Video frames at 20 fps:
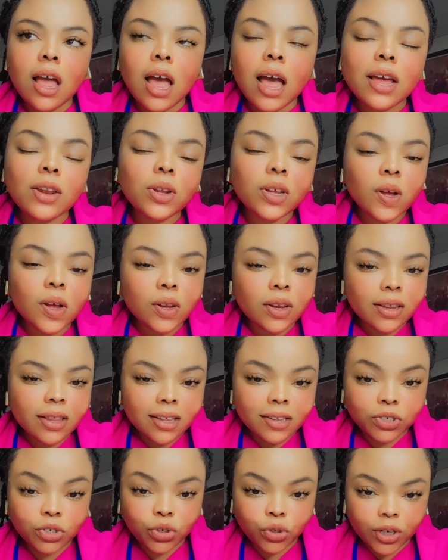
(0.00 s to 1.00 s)

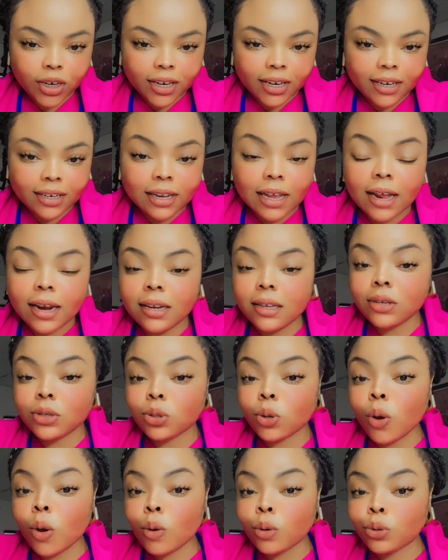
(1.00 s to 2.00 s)
another drink that is
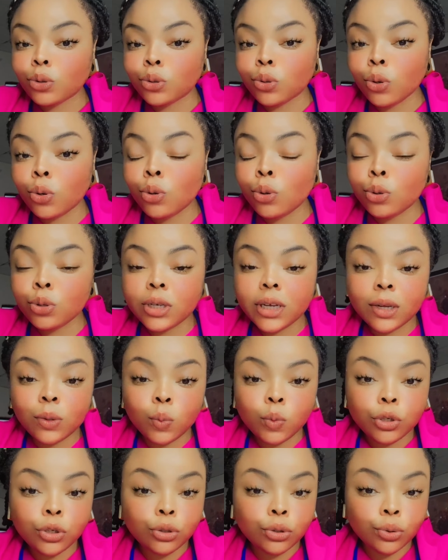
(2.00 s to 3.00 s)
also loaded
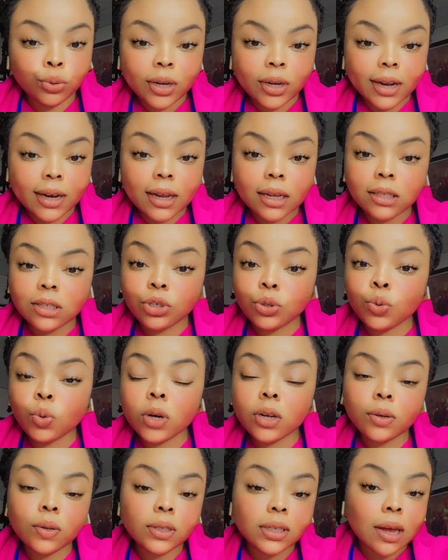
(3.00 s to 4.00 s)
with sugar that you
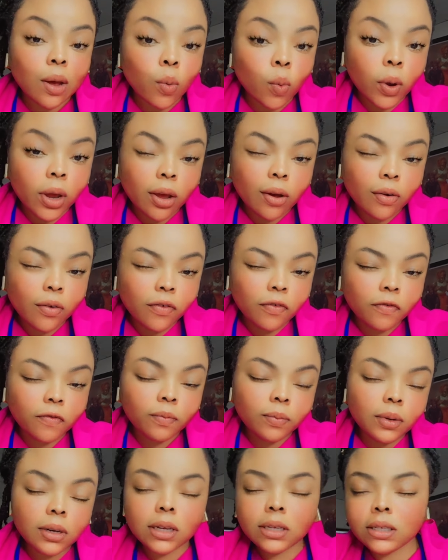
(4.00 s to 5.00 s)
are not aware of.
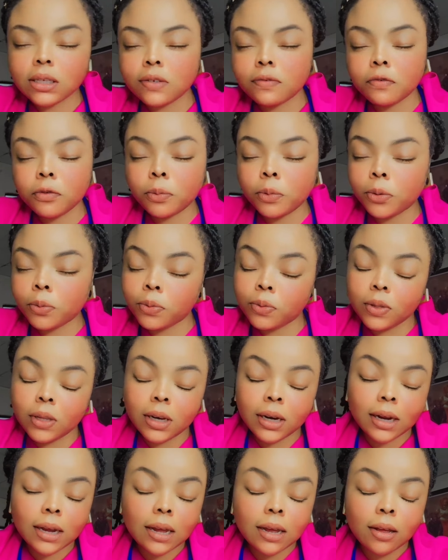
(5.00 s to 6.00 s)
This is for people
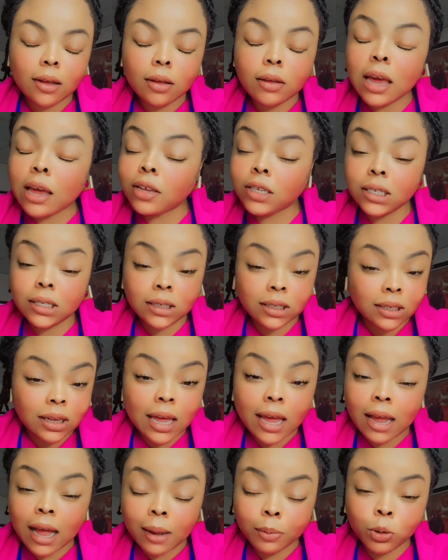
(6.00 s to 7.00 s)
that are, this is
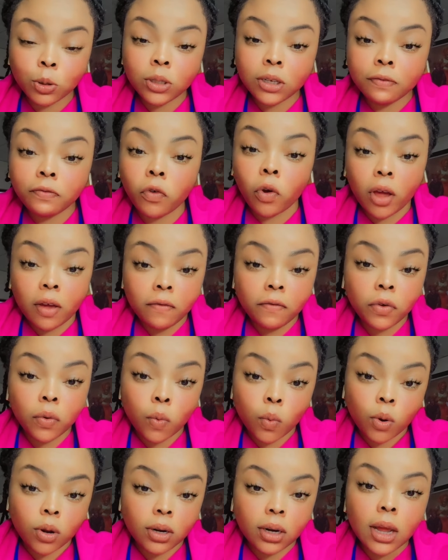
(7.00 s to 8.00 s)
absolutely for
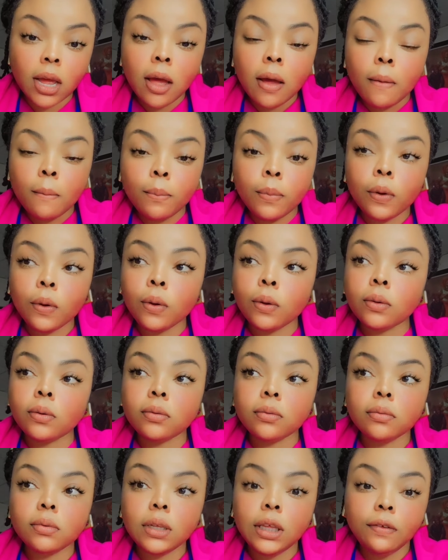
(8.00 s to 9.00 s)
everyone. But
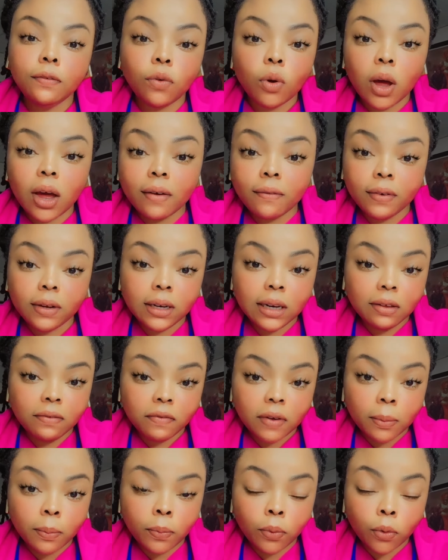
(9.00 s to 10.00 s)
if you're having
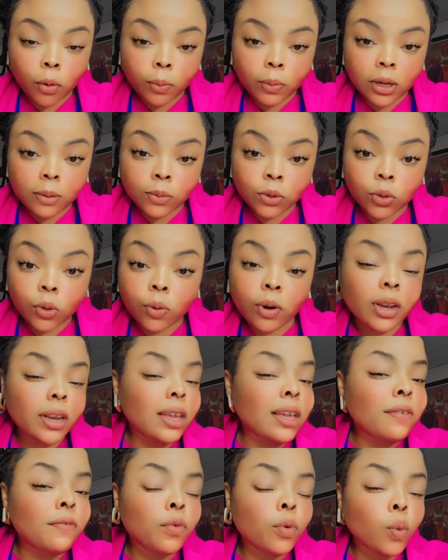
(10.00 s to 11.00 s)
liver problems
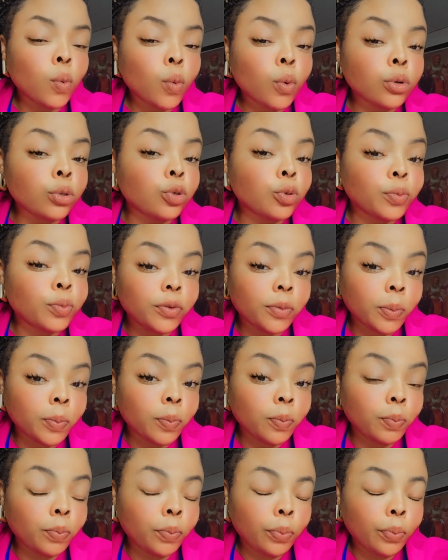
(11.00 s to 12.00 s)
already, if you want to
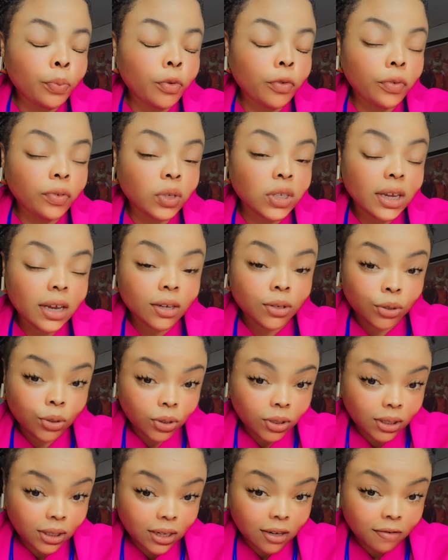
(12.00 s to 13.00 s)
protect
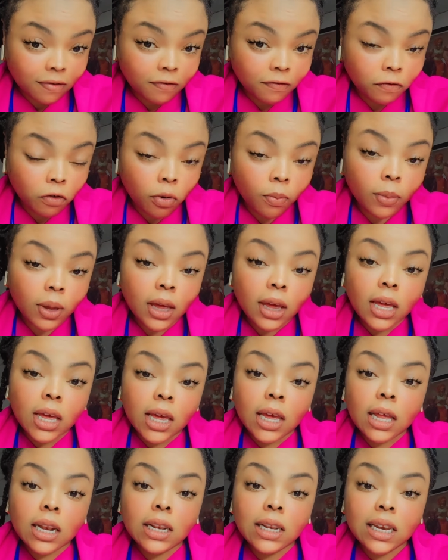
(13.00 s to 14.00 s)
yourself from
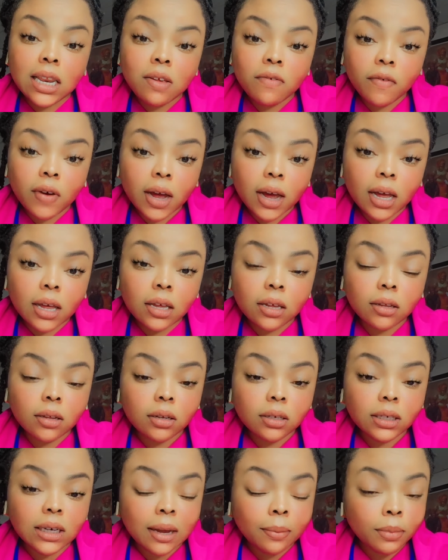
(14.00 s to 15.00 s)
liver
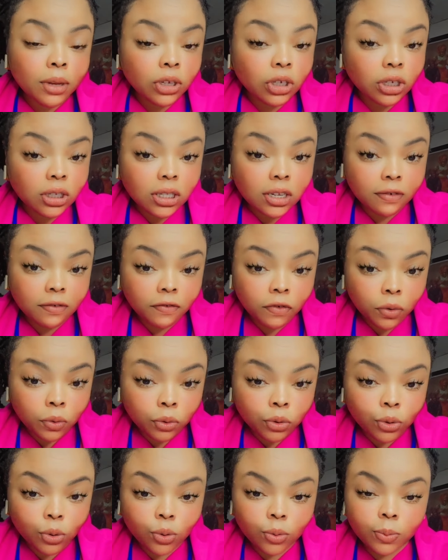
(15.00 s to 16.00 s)
damage in the
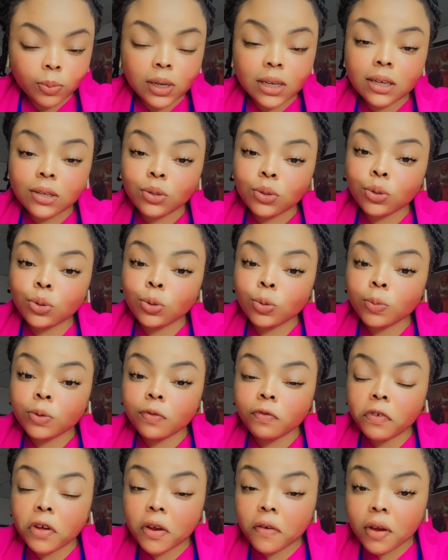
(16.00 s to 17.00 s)
future, please, you should be
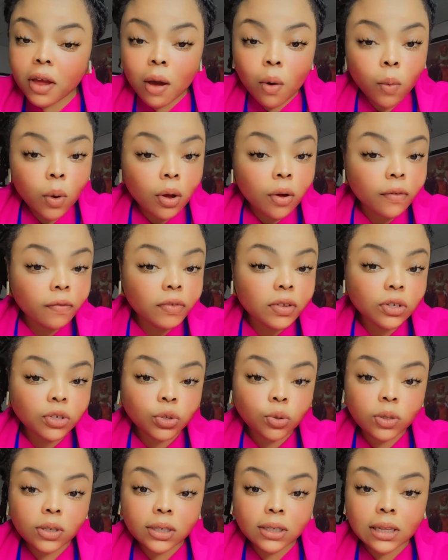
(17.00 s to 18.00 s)
very aware of these
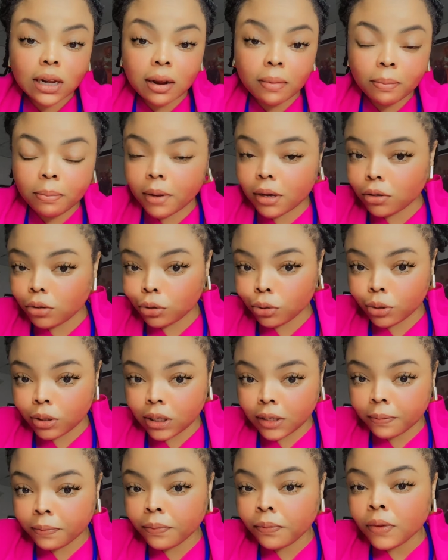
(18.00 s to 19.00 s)
drinks that I'm
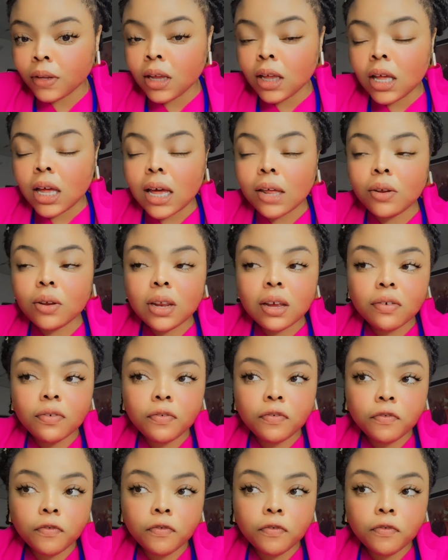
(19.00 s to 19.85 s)
mentioning. Another